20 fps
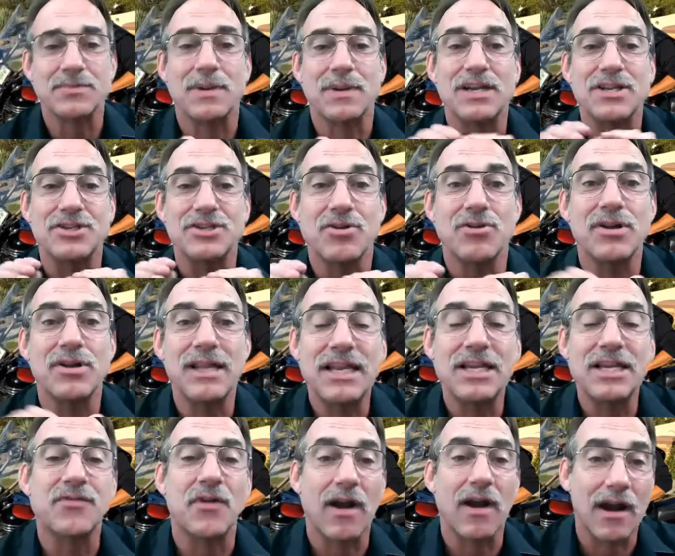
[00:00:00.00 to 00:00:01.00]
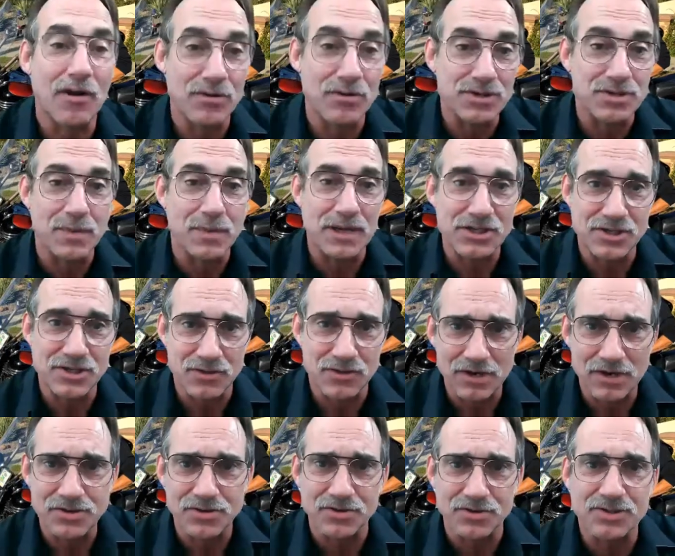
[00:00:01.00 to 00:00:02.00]
but it certainly is for aerospace
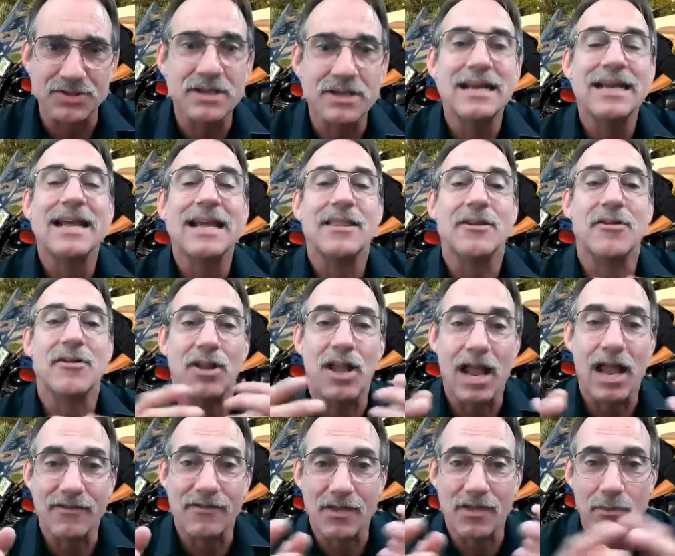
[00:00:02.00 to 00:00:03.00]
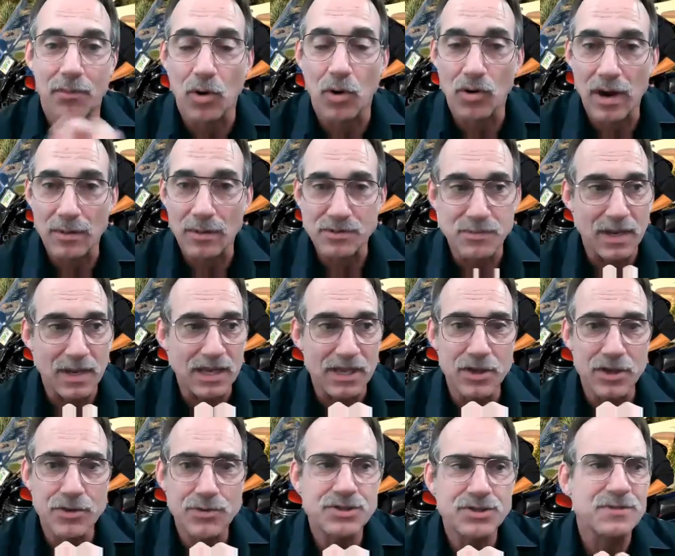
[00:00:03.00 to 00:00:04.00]
structures there are a lot of other programs being
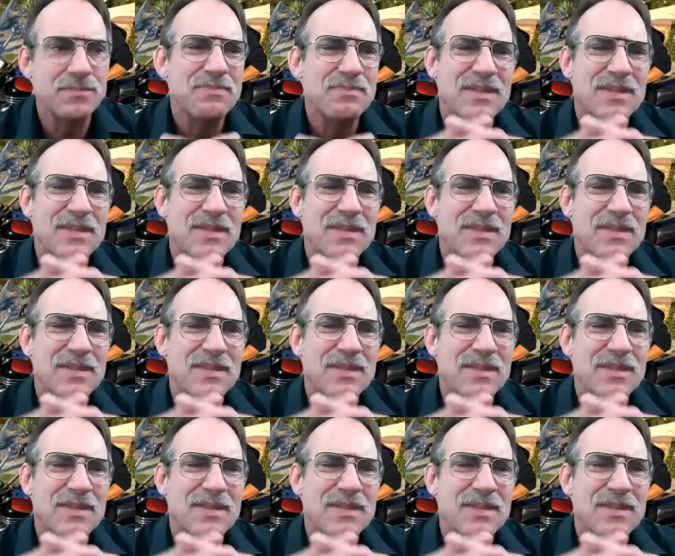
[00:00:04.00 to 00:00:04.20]
used